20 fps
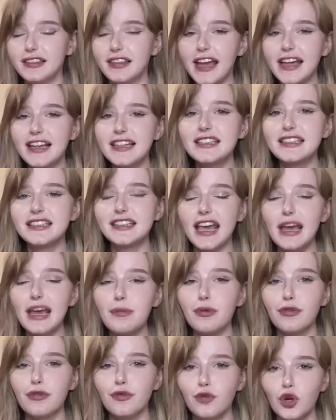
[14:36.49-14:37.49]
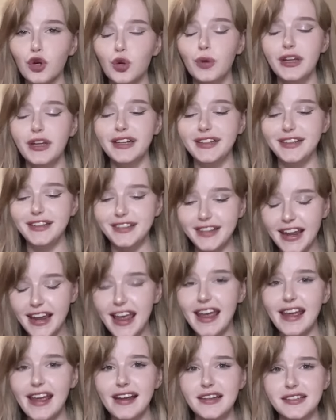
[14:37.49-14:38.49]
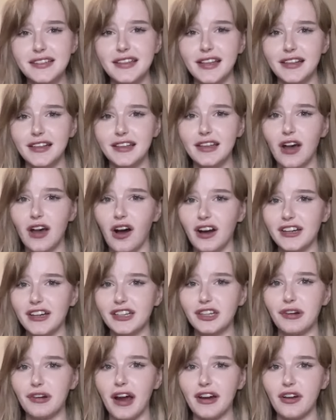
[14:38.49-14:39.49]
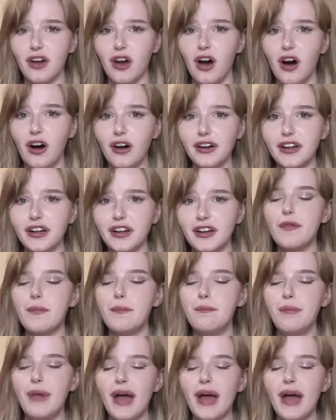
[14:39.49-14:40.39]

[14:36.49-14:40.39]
They skip through years in the Aincrad arc with